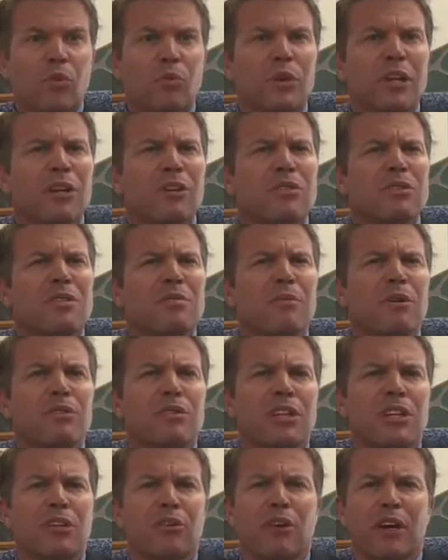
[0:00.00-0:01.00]
we host the
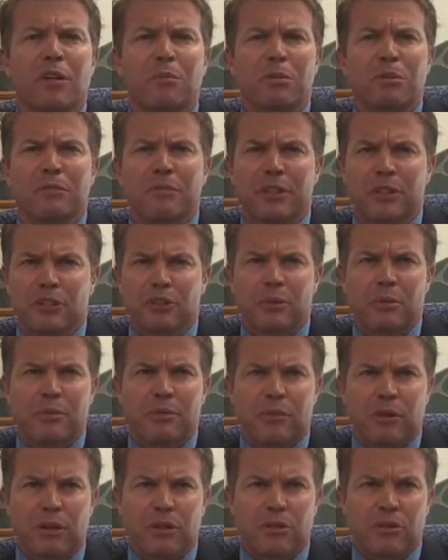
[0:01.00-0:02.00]
most incredible field trips
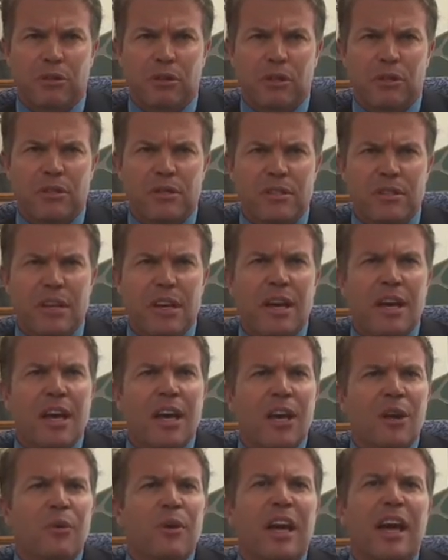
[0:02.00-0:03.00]
for our students,
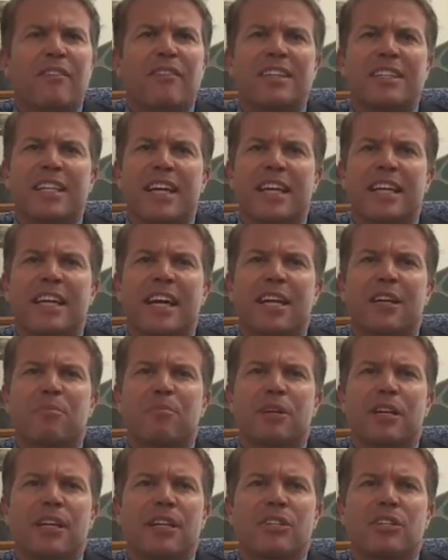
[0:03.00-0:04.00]
we have a dedicated
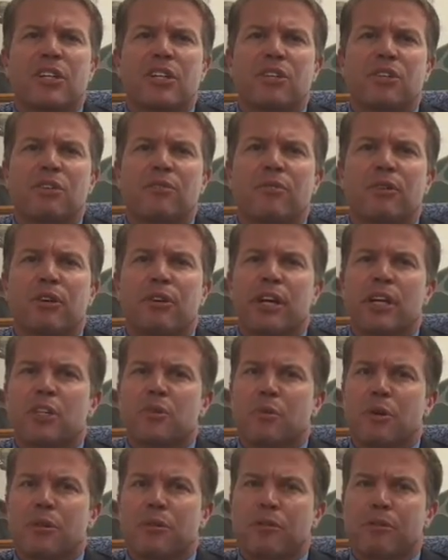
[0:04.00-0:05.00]
PE teacher for grades
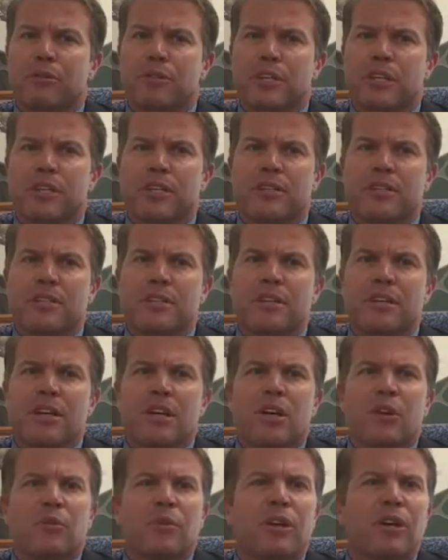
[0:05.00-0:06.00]
1 through 6,
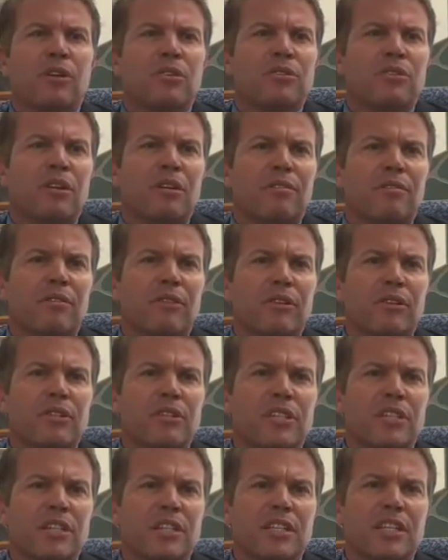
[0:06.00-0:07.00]
we host our
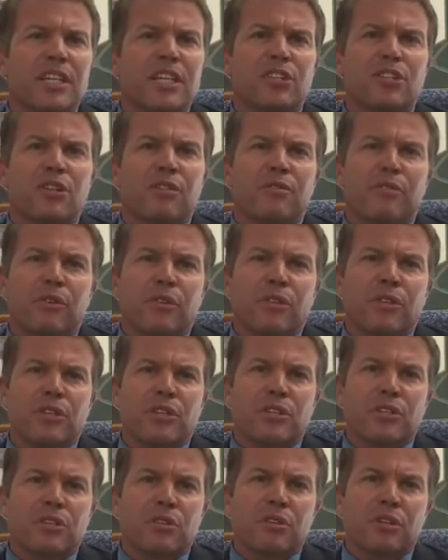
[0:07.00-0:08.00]
first teacher
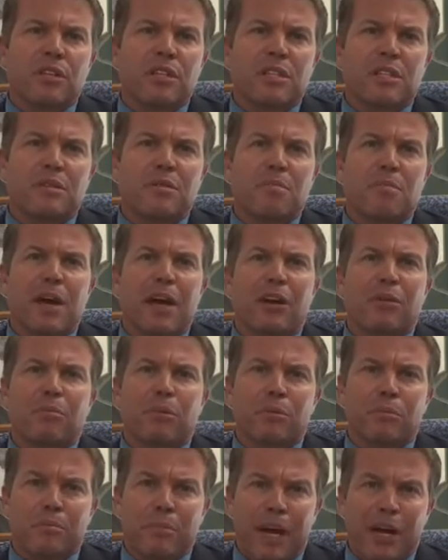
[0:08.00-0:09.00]
versus students
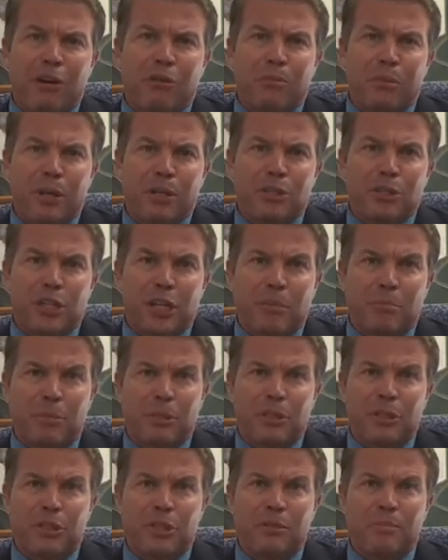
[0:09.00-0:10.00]
battle ball
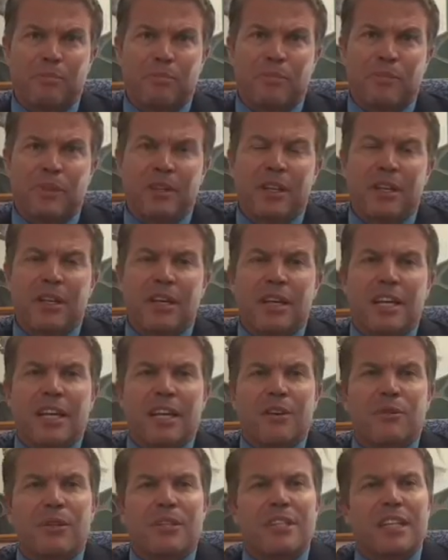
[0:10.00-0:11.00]
championship,
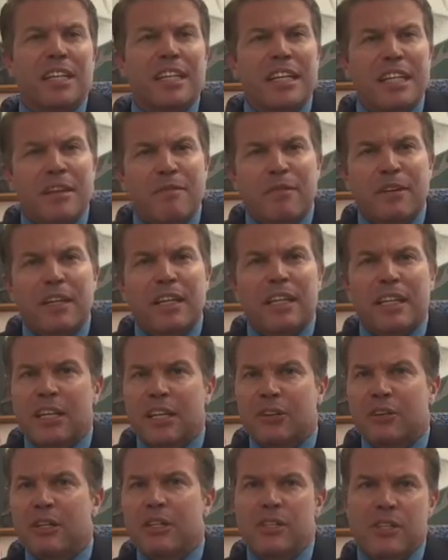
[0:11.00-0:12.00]
we significantly
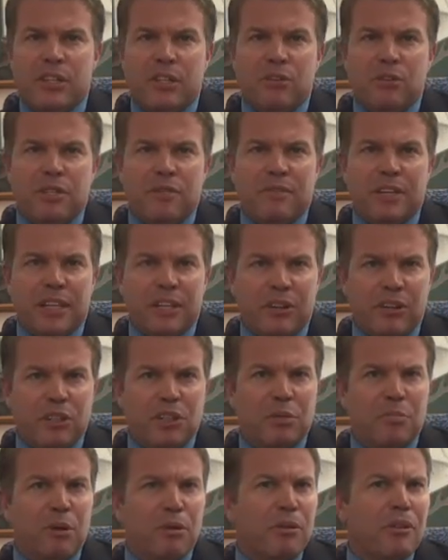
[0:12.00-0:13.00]
increased the use of
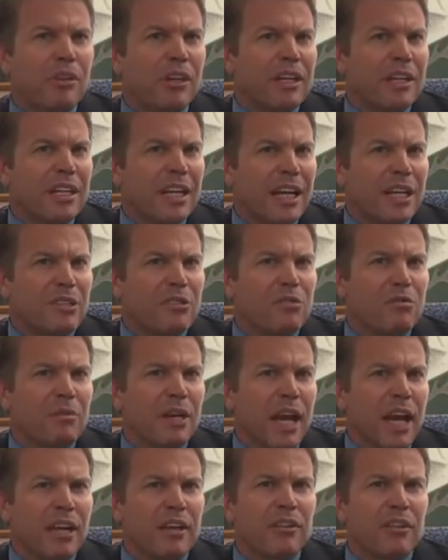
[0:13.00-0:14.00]
technology both in the classroom
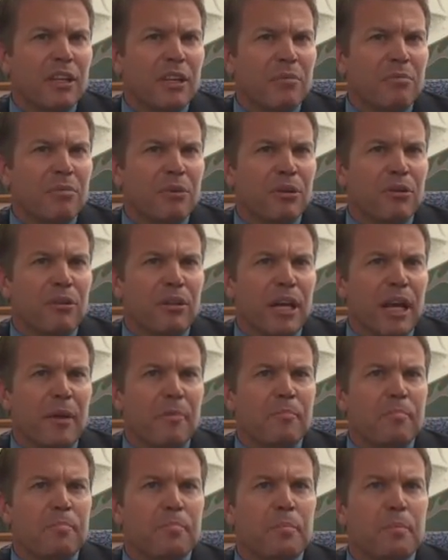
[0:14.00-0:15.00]
and in the computer
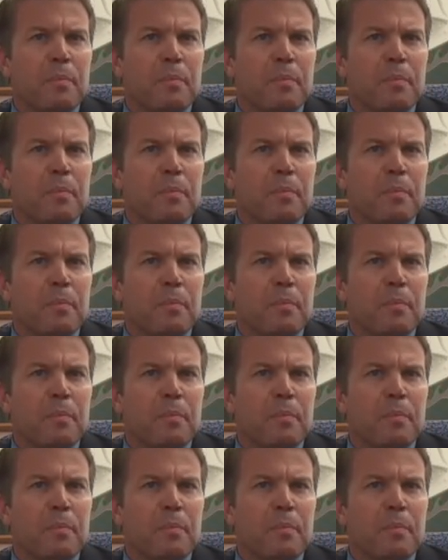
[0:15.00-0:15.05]
lab,